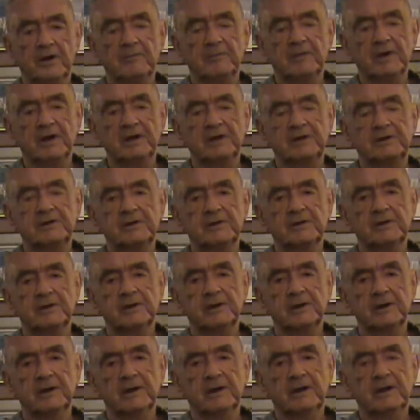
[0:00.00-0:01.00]
of my
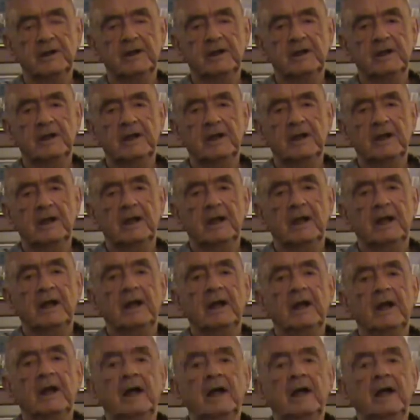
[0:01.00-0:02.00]
tour.
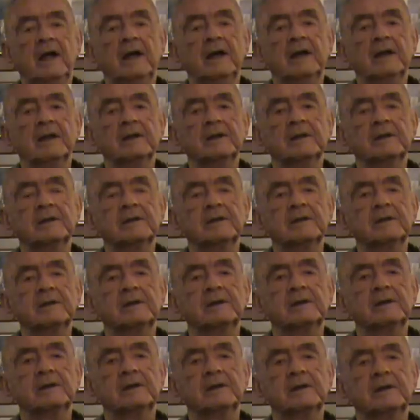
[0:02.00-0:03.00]
And
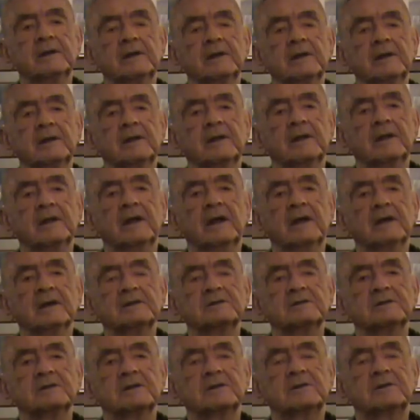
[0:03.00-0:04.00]

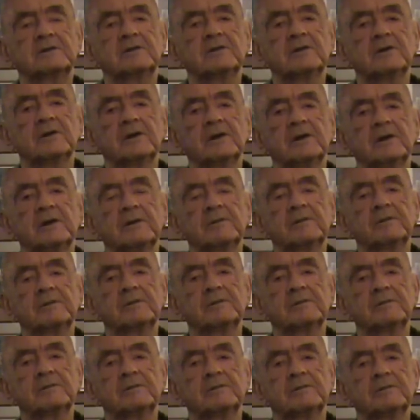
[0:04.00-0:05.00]
as
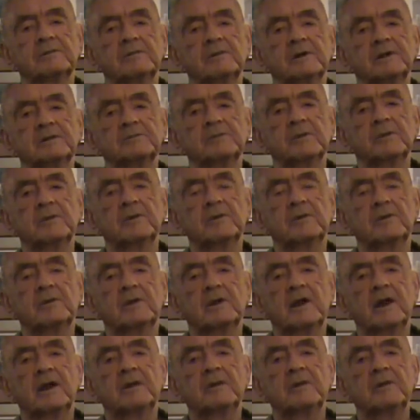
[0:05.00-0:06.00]
we
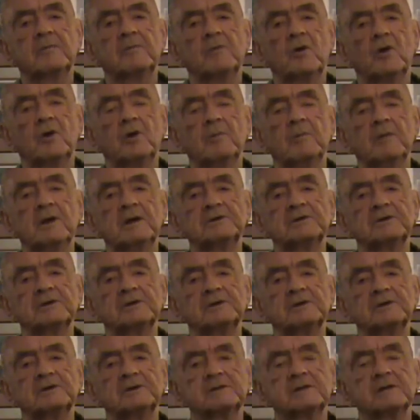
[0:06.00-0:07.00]
got more
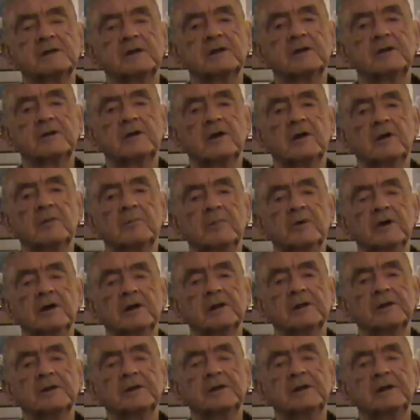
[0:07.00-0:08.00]
missions under our
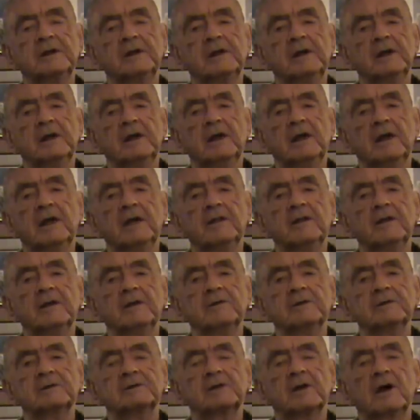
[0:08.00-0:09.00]
belt,
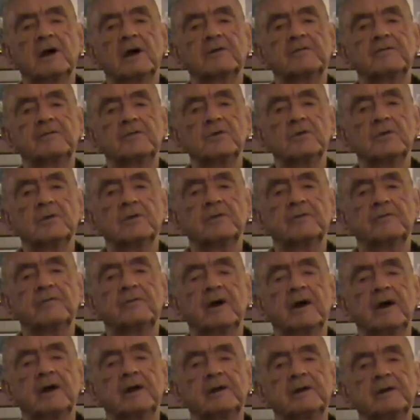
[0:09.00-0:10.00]
they saw fewer
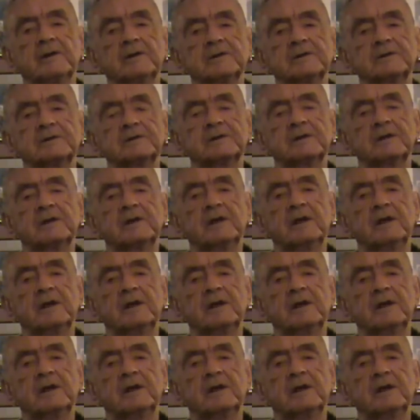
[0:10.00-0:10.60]
fighters.